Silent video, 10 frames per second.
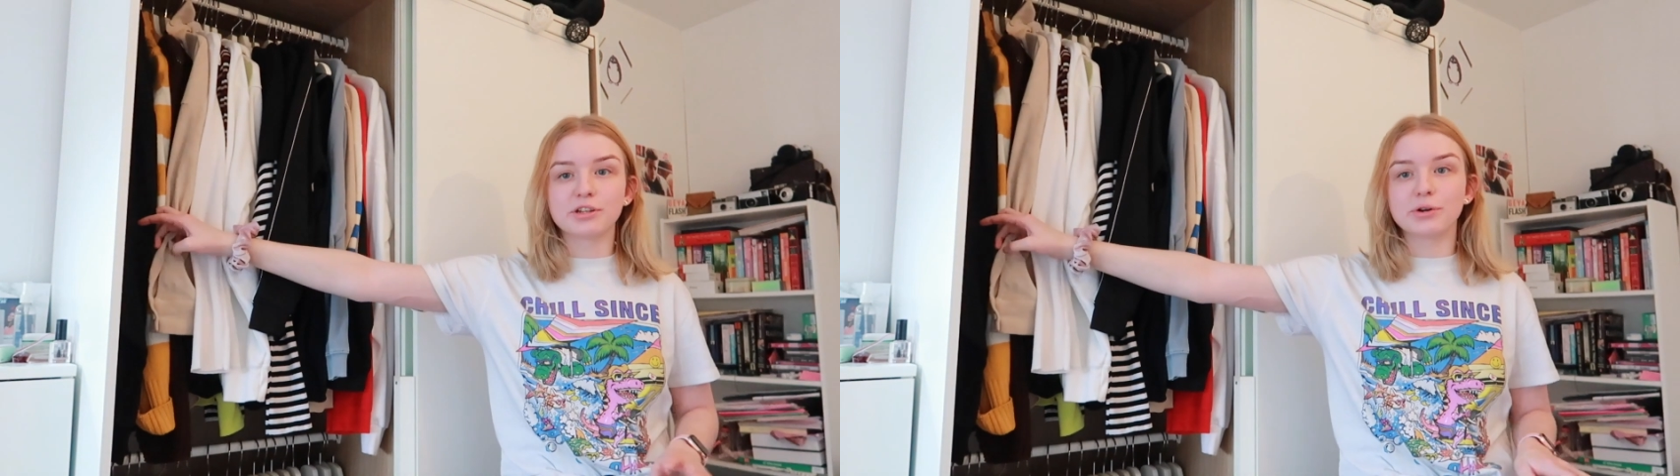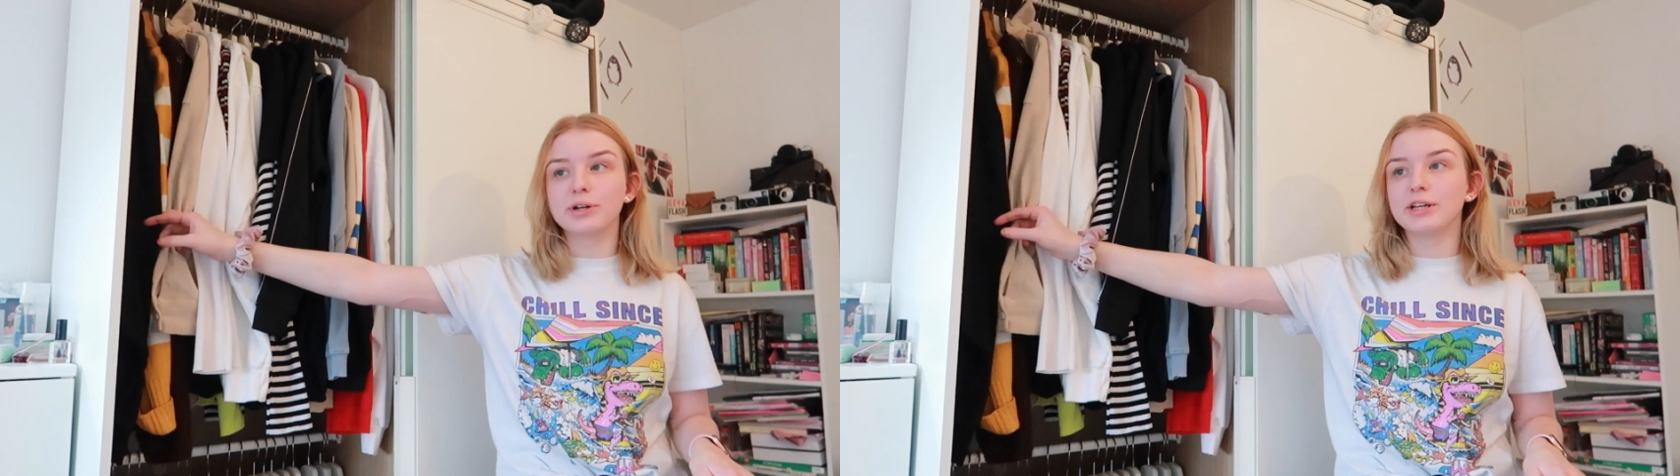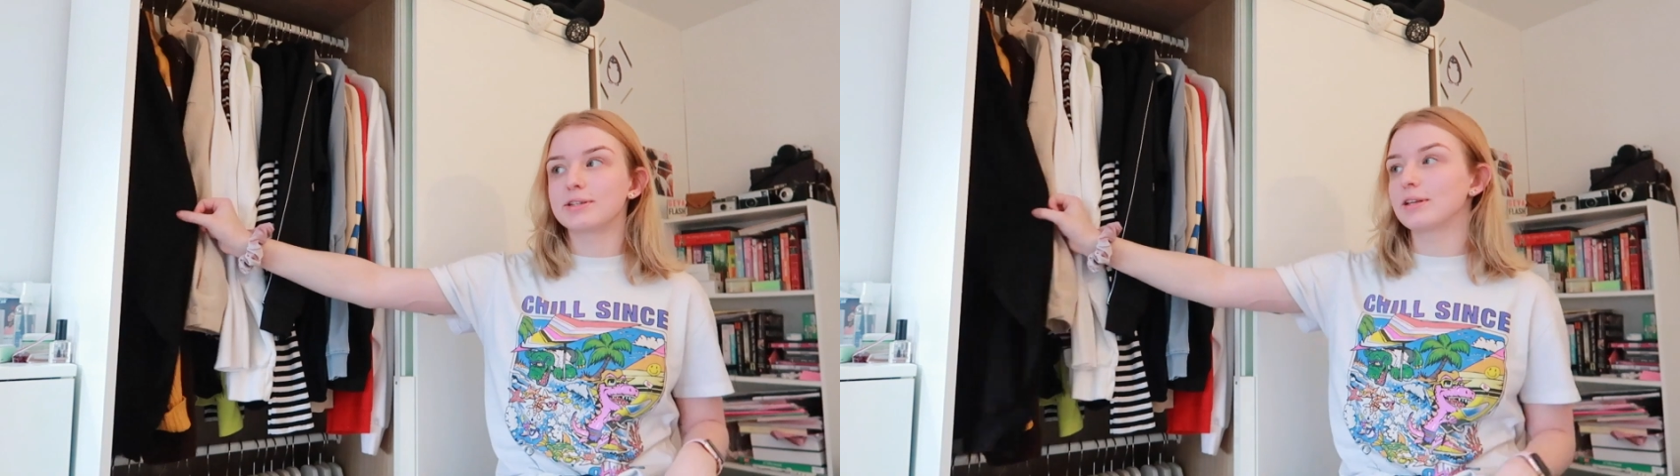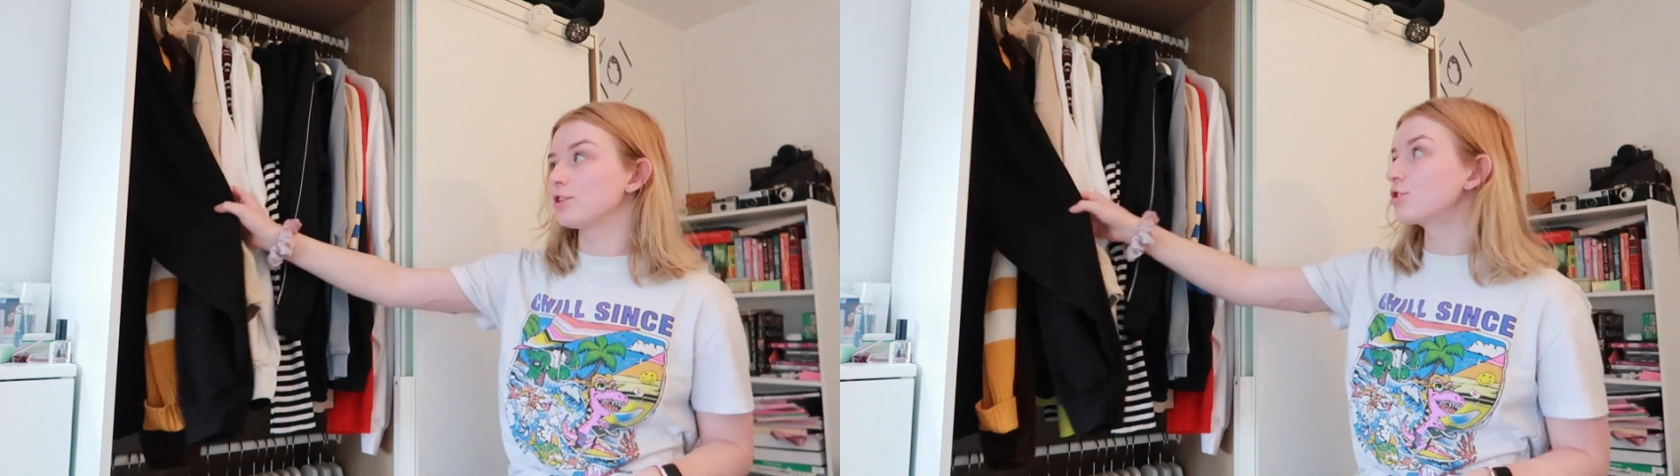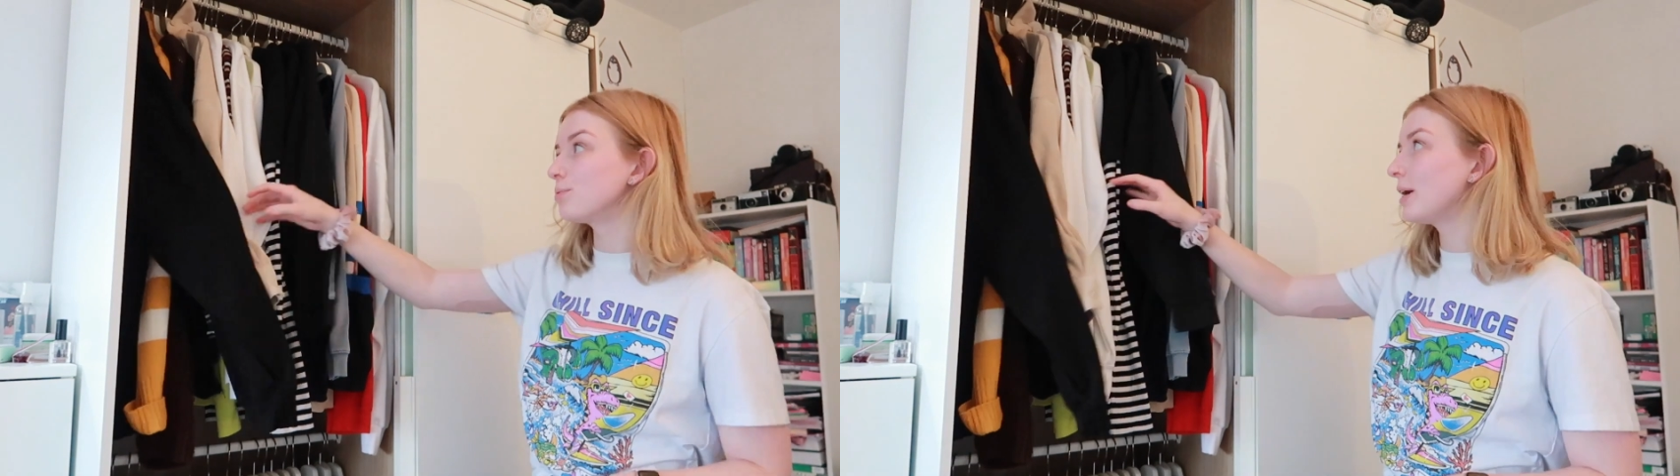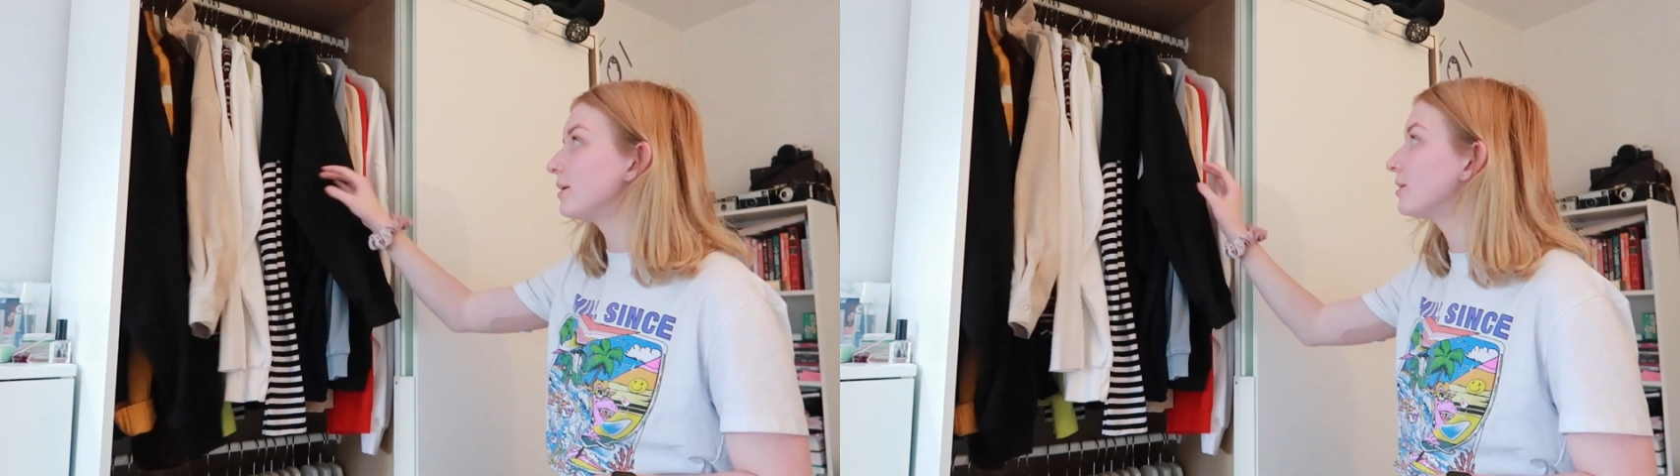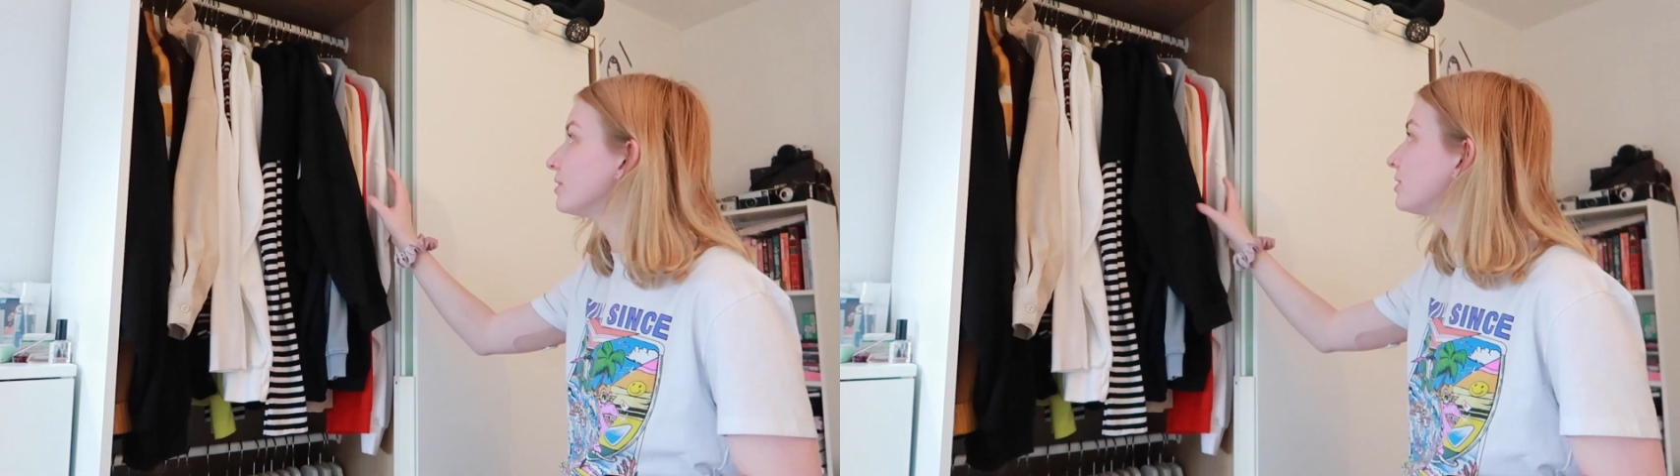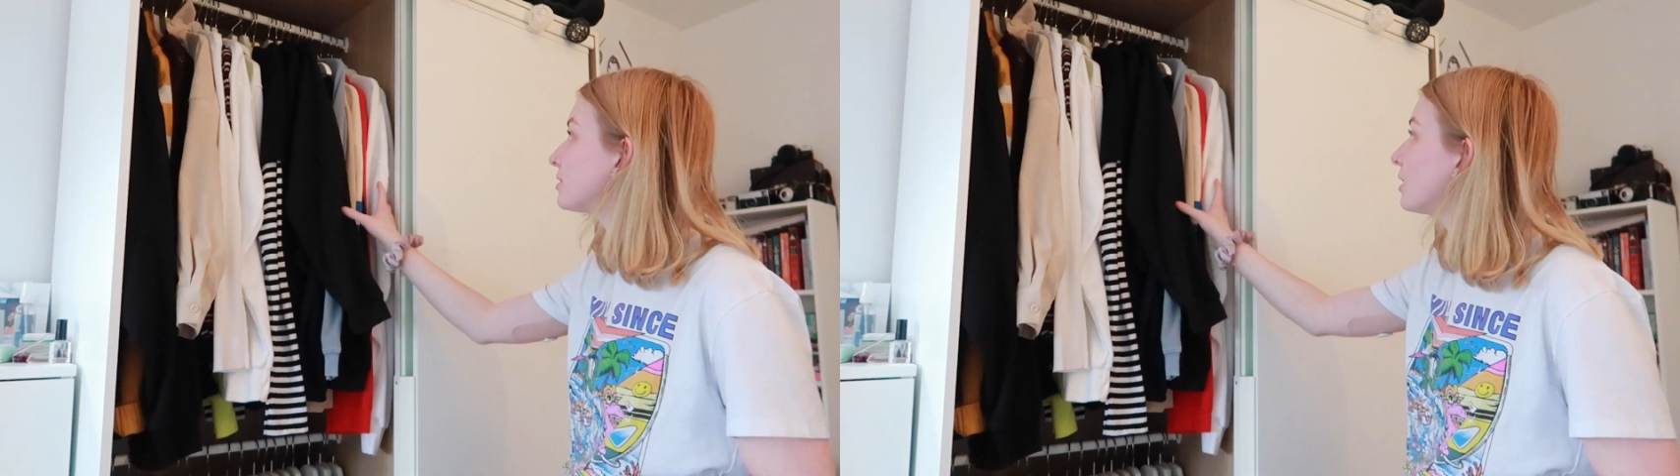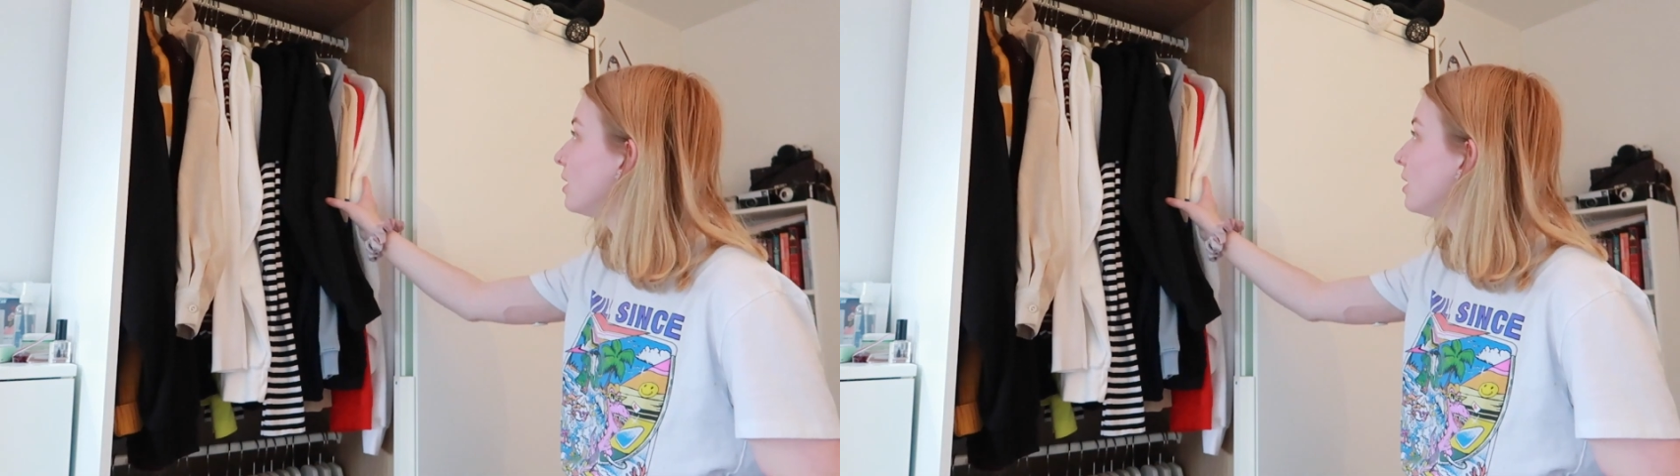hoodies and sweaters.